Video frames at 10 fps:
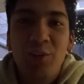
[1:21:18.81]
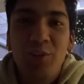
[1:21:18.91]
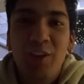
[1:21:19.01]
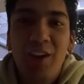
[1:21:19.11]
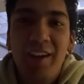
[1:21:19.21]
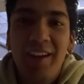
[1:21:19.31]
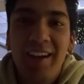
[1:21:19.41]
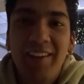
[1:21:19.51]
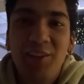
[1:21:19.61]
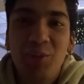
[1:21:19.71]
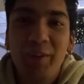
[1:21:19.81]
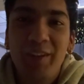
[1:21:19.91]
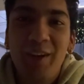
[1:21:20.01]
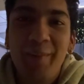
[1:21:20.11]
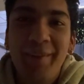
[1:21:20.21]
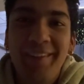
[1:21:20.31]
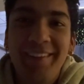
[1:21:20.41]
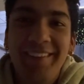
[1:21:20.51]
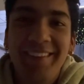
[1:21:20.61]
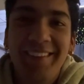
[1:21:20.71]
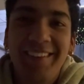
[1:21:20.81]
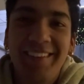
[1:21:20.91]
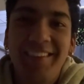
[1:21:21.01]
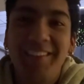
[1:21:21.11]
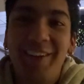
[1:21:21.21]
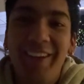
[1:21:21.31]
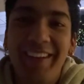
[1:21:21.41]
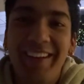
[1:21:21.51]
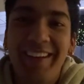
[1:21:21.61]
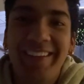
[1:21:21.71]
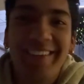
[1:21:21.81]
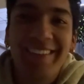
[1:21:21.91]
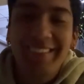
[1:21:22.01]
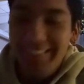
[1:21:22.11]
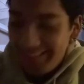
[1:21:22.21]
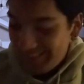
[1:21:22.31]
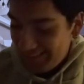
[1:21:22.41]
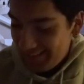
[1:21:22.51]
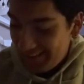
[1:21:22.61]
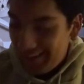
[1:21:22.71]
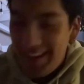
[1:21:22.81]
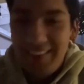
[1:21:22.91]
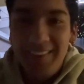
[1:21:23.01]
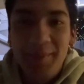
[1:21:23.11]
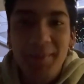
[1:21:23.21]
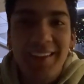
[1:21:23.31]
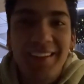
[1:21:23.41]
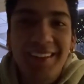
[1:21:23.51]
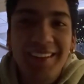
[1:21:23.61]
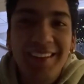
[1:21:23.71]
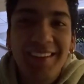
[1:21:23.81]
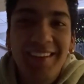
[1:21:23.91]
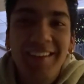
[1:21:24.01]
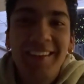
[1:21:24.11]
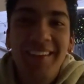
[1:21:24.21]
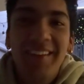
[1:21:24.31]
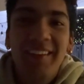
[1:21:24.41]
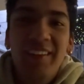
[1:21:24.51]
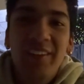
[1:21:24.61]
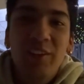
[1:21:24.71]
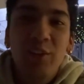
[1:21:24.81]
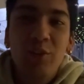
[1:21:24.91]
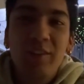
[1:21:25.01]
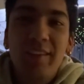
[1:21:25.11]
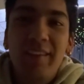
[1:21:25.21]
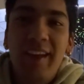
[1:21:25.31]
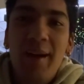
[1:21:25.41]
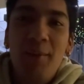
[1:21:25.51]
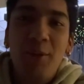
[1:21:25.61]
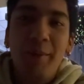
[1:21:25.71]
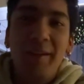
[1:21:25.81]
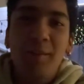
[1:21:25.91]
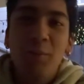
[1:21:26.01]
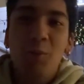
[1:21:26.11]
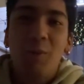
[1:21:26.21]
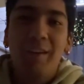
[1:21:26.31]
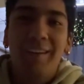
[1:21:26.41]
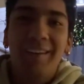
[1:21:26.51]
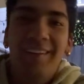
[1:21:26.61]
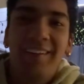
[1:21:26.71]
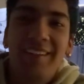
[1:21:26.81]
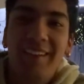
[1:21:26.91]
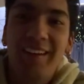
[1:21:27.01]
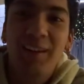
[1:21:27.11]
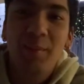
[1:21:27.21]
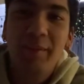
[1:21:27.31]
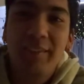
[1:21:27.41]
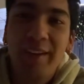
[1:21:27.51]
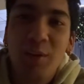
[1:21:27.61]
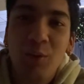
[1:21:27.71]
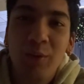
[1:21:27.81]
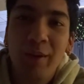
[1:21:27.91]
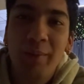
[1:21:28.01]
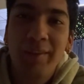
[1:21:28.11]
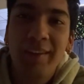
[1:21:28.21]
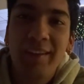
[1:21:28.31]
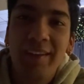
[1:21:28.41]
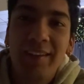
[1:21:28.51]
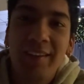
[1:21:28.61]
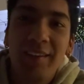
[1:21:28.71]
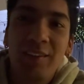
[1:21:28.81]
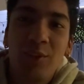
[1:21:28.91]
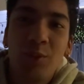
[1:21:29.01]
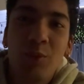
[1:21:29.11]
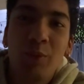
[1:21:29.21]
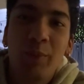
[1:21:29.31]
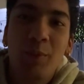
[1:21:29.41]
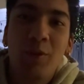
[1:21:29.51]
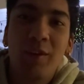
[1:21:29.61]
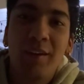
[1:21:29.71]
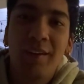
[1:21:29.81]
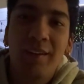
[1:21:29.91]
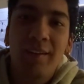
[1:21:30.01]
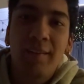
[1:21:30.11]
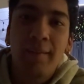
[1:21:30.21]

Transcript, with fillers: I don't talk, I just read comments. He's talking now. So that's something. You, Jess, and Cam are my number one. I love the entire crew, everything. Screw reporter.